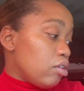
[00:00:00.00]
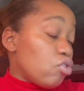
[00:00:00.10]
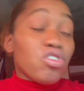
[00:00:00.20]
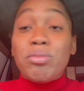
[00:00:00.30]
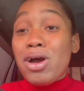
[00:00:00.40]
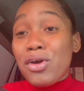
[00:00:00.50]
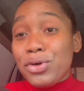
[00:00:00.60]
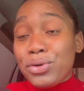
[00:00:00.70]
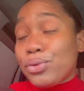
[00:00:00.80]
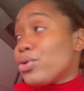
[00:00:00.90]

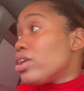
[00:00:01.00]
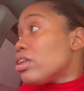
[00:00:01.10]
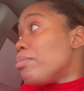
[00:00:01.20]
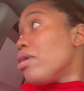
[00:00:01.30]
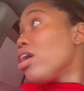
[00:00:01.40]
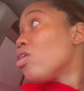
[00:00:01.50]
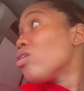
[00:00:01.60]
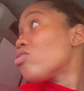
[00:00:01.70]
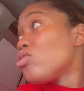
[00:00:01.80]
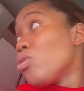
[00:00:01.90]
tomorrow, because I'm not
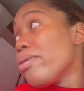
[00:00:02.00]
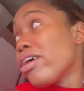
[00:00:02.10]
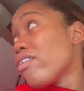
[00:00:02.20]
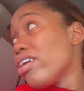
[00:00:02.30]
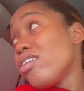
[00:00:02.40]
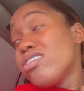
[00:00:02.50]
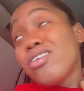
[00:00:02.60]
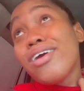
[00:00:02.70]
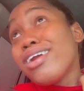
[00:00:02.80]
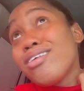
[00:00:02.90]
going to no bank right now.
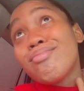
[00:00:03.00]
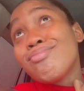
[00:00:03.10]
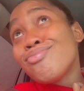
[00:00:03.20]
Not right now.